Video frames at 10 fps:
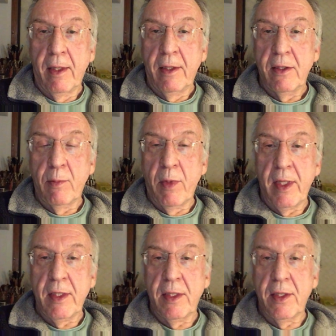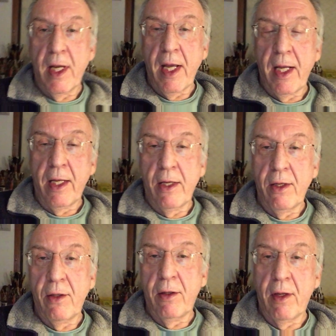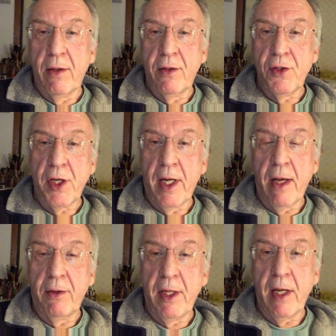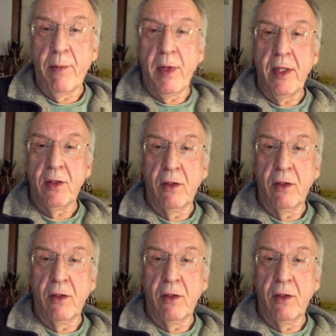somebody says, "Hey, you got to check out Kim. He's a